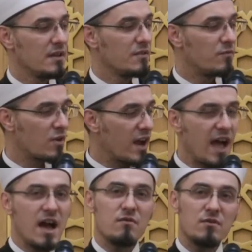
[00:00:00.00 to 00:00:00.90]
For
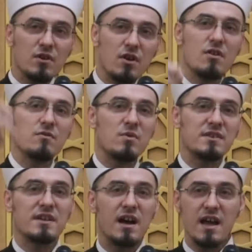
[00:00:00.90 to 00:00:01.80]
how long
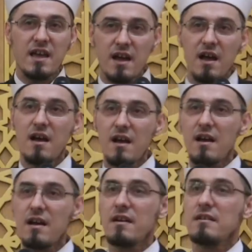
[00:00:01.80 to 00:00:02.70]
was I
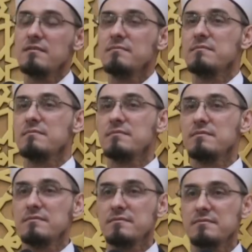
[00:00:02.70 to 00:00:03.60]
a
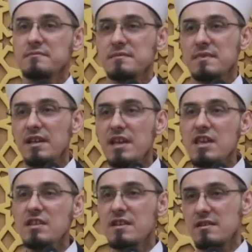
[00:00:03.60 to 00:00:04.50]

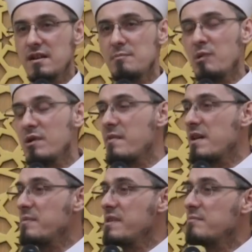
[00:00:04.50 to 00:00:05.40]
leader upon
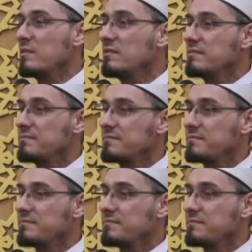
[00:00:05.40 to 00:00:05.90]
my people?